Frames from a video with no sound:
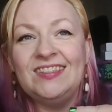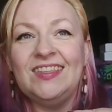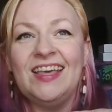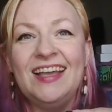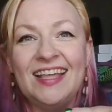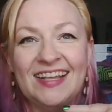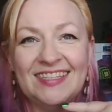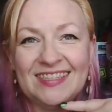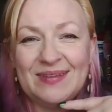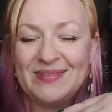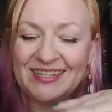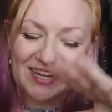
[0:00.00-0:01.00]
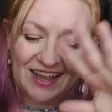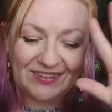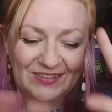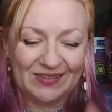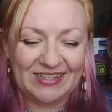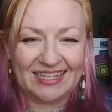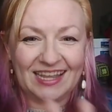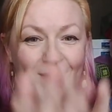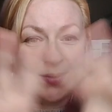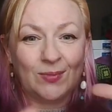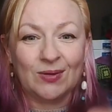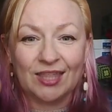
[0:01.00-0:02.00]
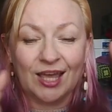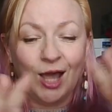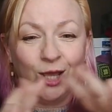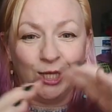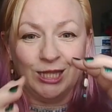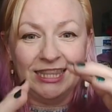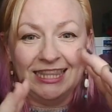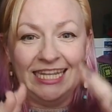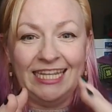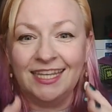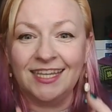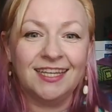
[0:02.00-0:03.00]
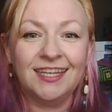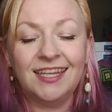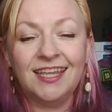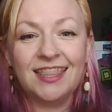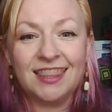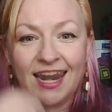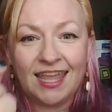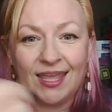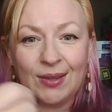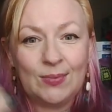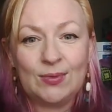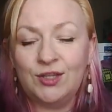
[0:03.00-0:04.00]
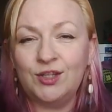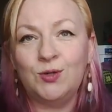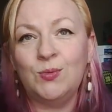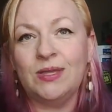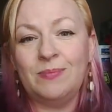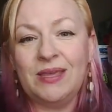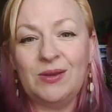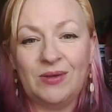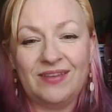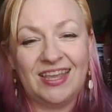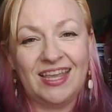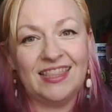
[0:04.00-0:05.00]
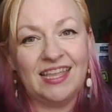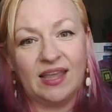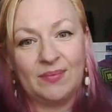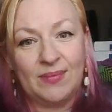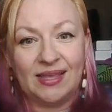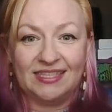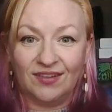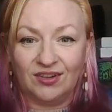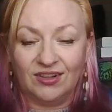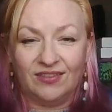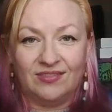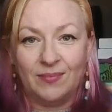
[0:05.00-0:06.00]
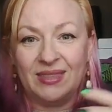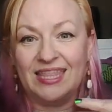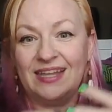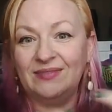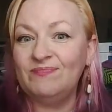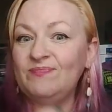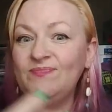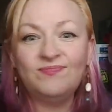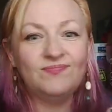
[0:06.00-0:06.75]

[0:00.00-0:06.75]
So it's going to be a challenge for me to come up with a good link that I can do with bead weaving, and then I can make several of them and then